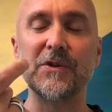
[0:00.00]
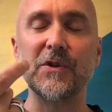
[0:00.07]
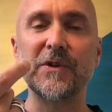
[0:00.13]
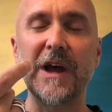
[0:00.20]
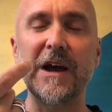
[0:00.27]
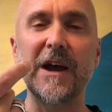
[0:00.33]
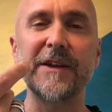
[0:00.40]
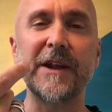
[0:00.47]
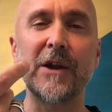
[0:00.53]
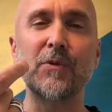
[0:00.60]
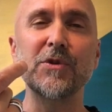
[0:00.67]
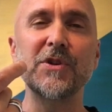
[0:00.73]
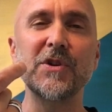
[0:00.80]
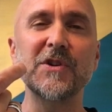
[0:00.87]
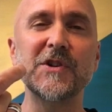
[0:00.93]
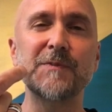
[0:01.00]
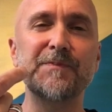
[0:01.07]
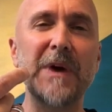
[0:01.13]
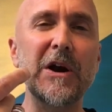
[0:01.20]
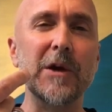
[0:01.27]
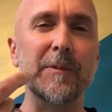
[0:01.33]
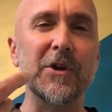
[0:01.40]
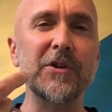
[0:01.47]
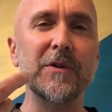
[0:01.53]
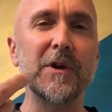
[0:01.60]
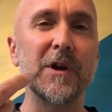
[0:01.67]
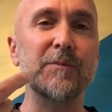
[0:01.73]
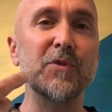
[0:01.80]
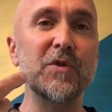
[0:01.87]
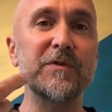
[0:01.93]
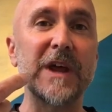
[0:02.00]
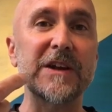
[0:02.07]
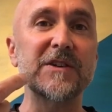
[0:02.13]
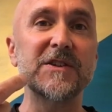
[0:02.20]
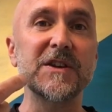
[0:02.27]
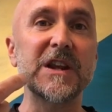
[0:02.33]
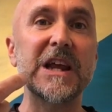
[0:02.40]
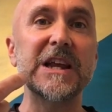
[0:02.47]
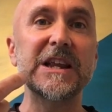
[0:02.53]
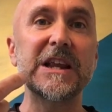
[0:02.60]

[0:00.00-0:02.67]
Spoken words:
do that, and I want you to experiment and move that